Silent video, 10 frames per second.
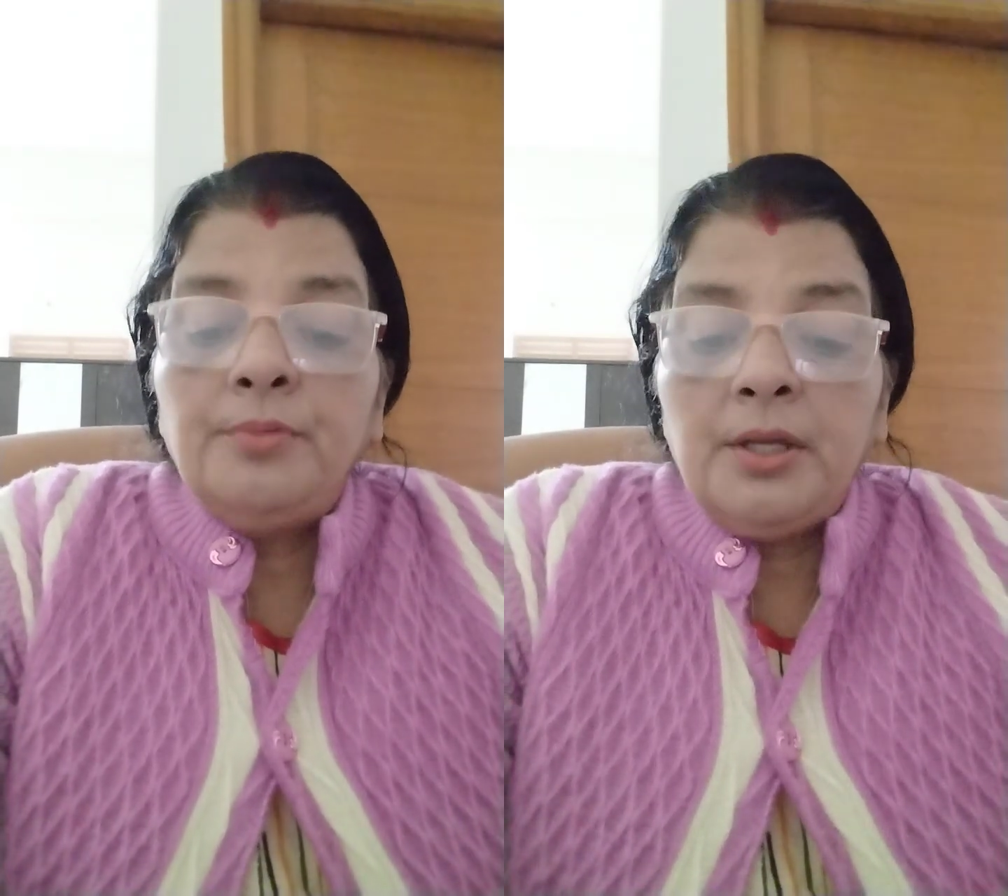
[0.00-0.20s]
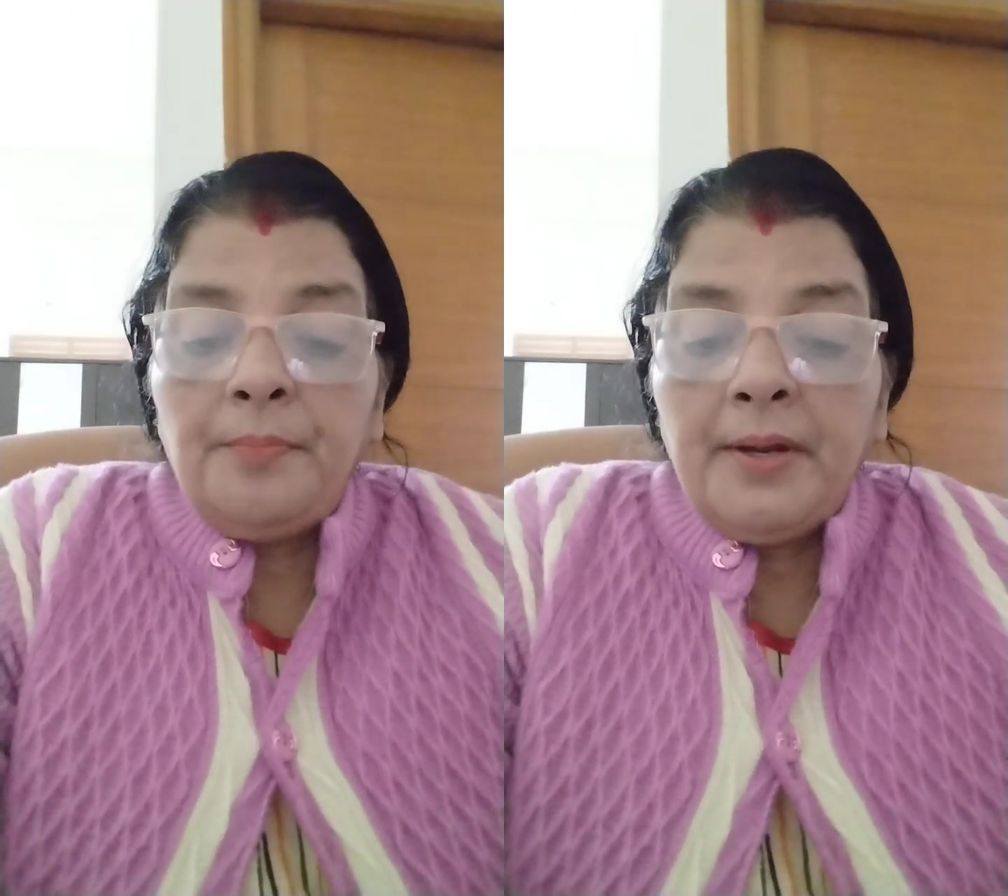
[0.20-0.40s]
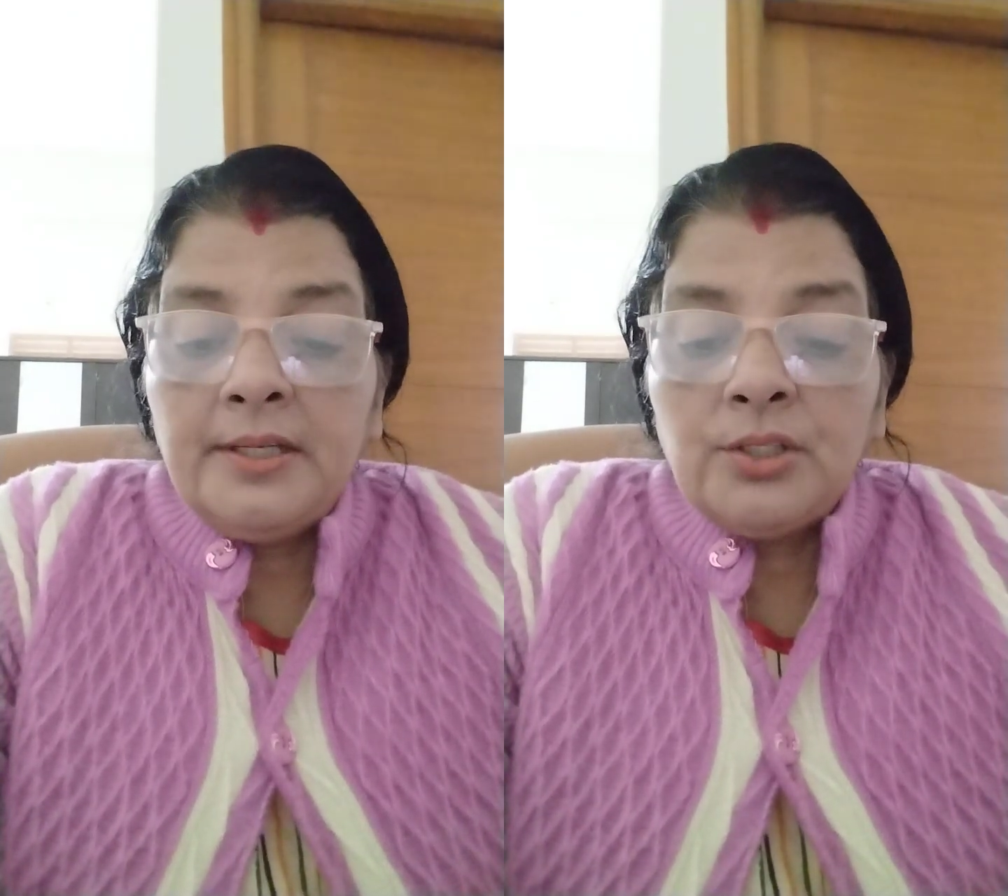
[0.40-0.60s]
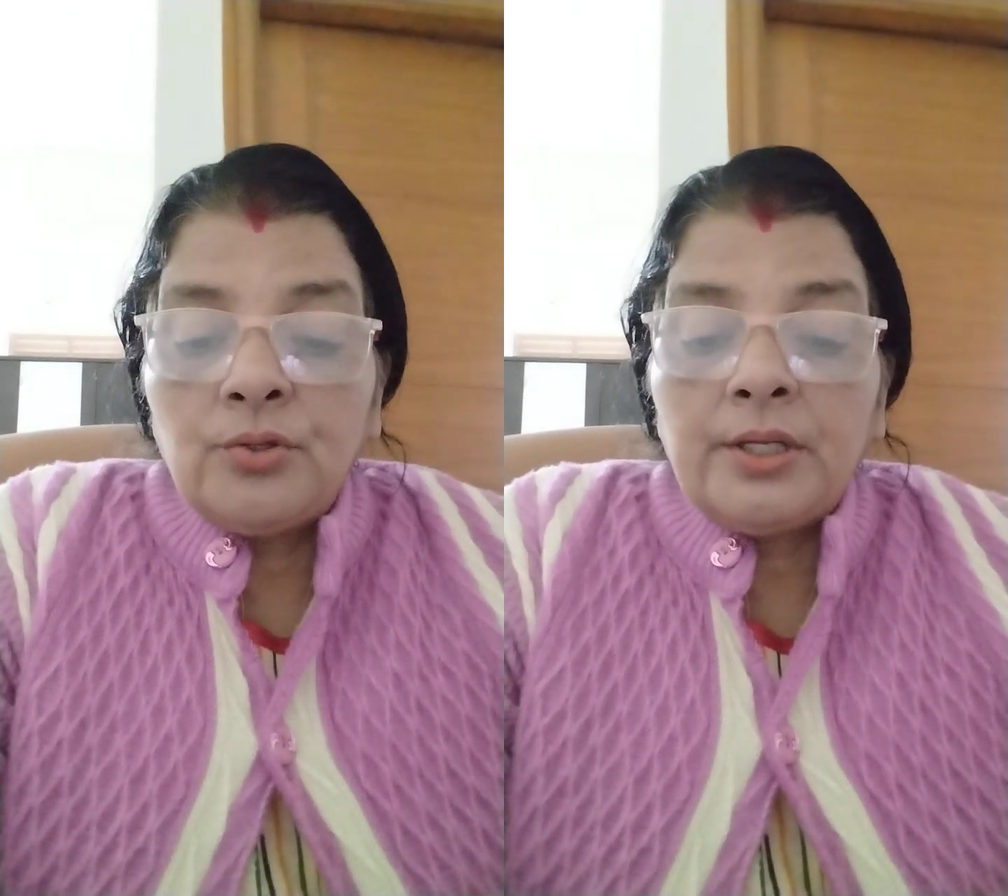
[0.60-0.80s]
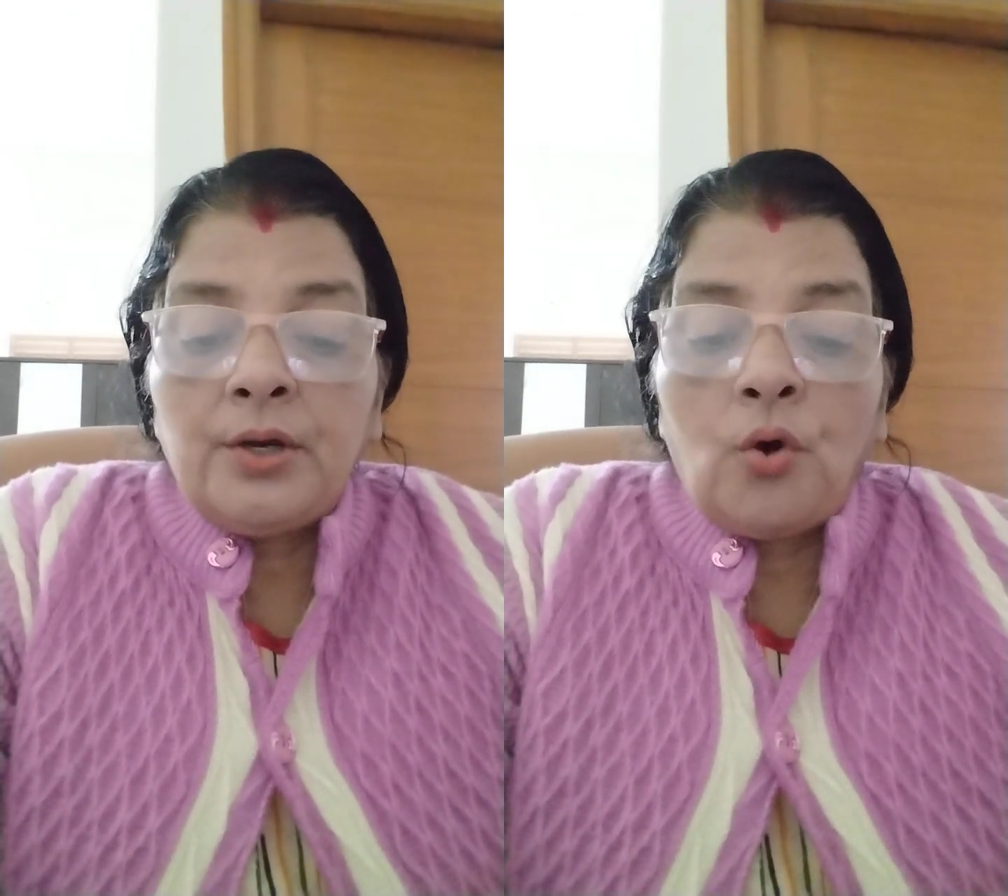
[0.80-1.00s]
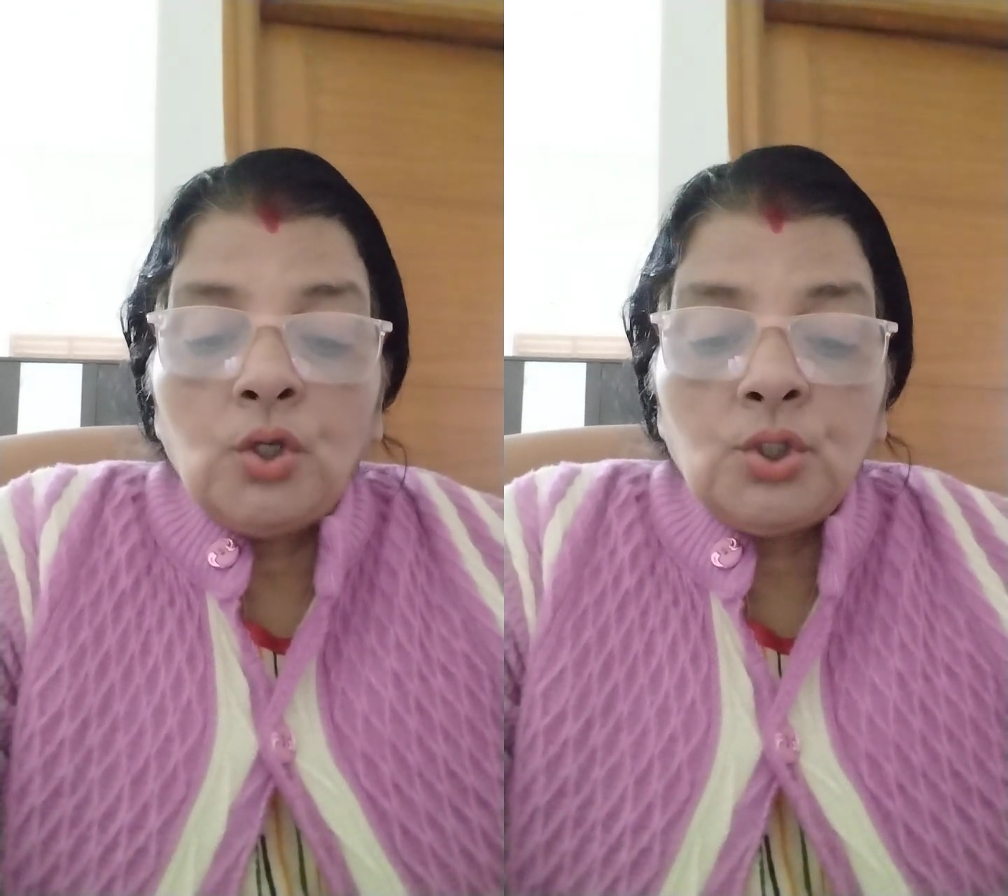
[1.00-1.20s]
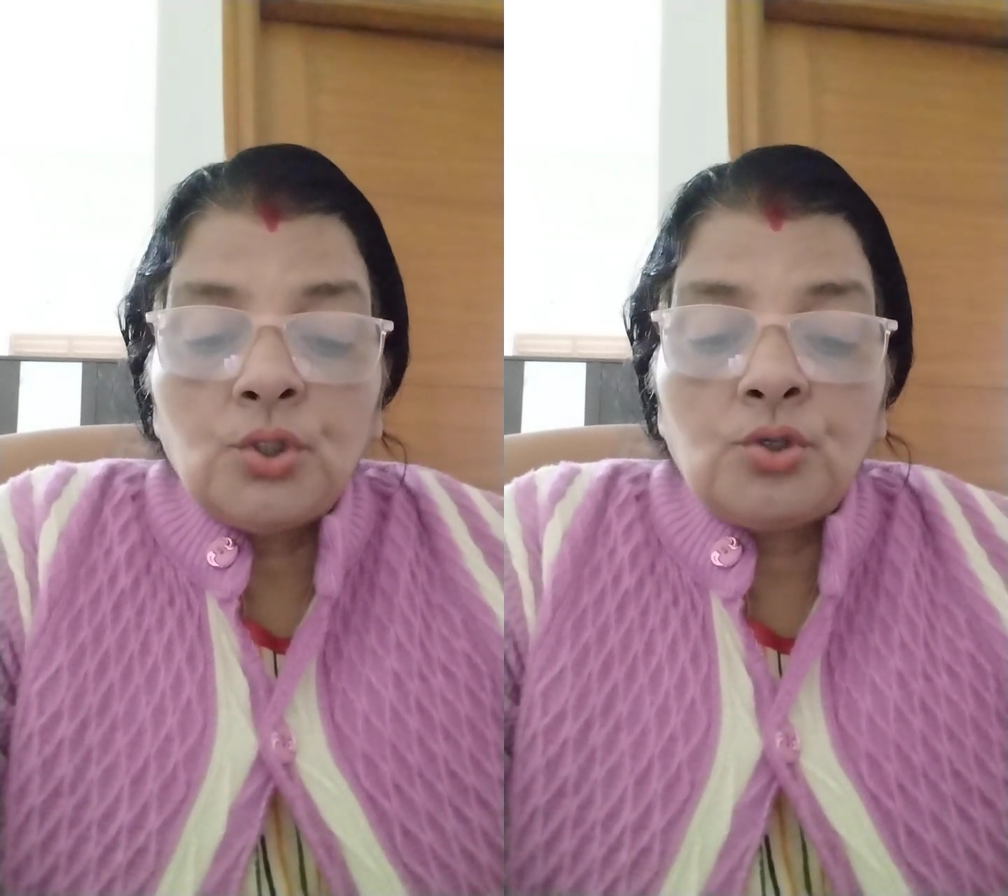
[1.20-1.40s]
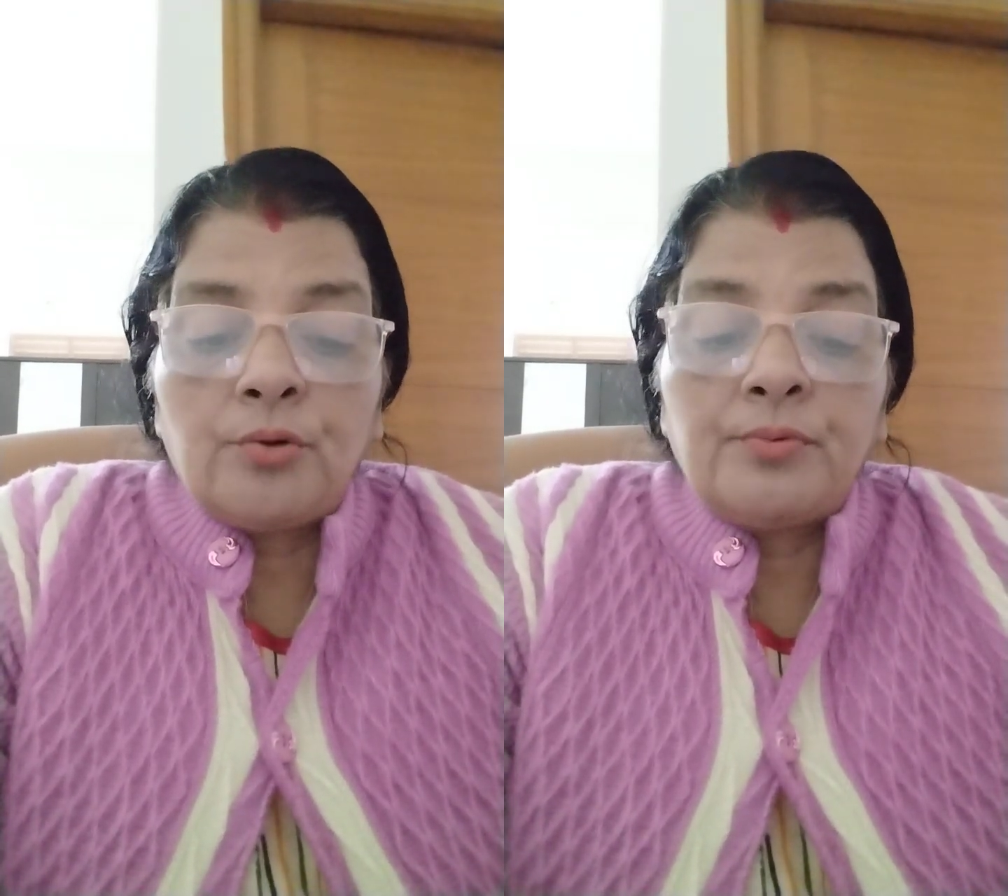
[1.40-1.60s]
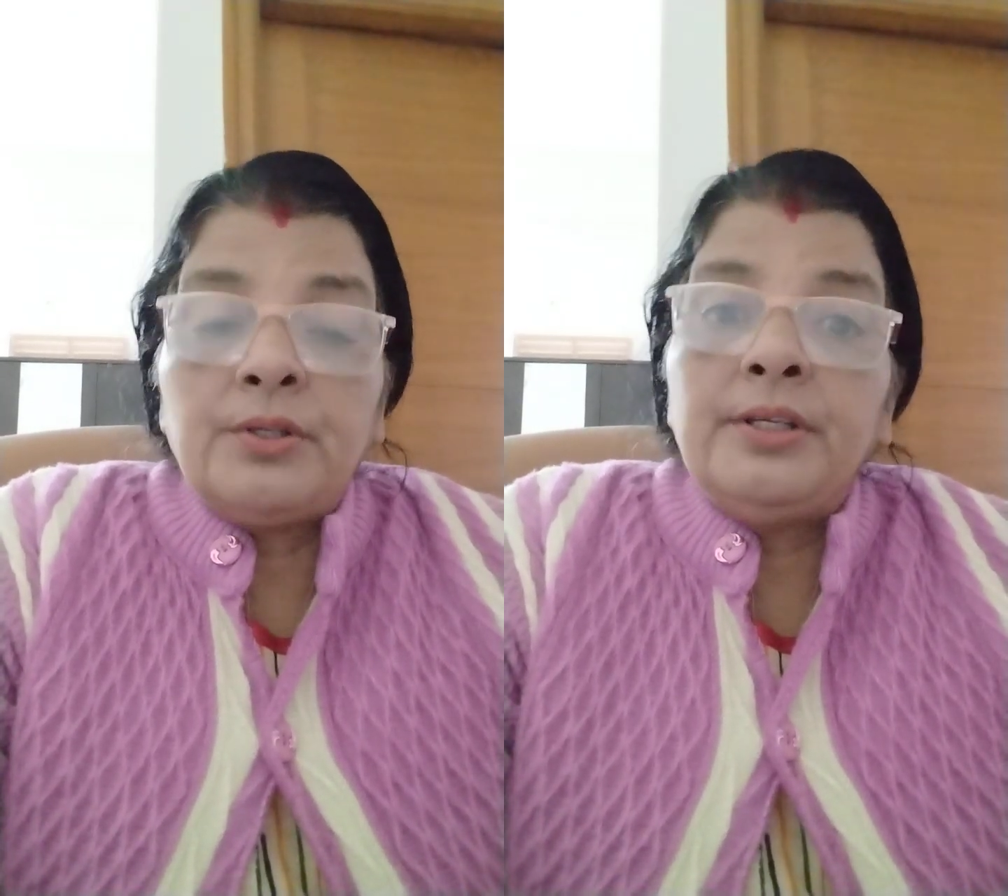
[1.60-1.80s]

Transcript: depends on autotroph